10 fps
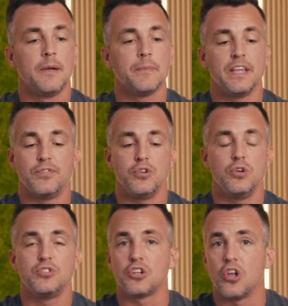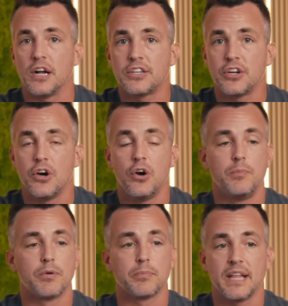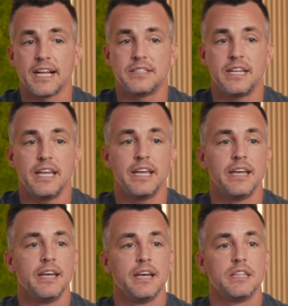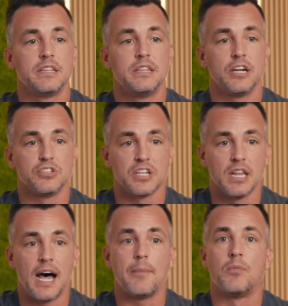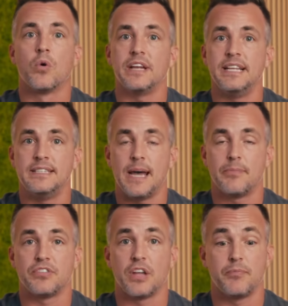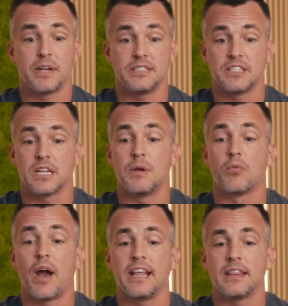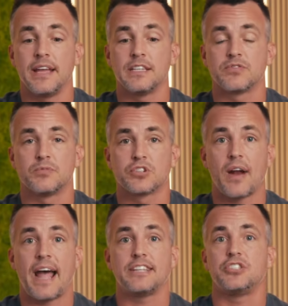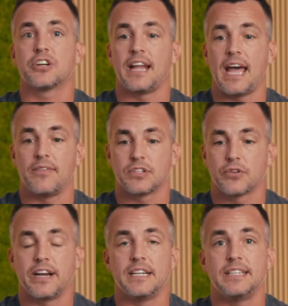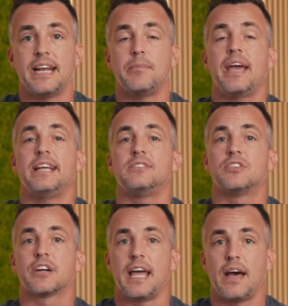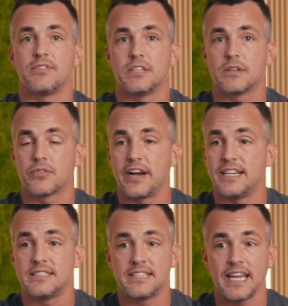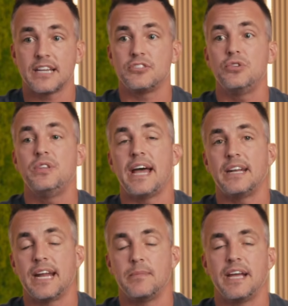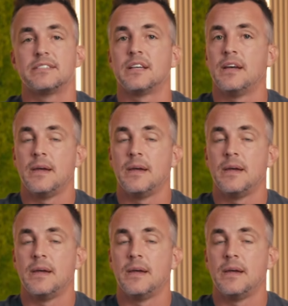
If you use Claude Code, Perplexity, there's a lot more in-depth stuff because it's going to be writing things from scratch. You're going to have to create a database. You're going to have to create a sync to that database.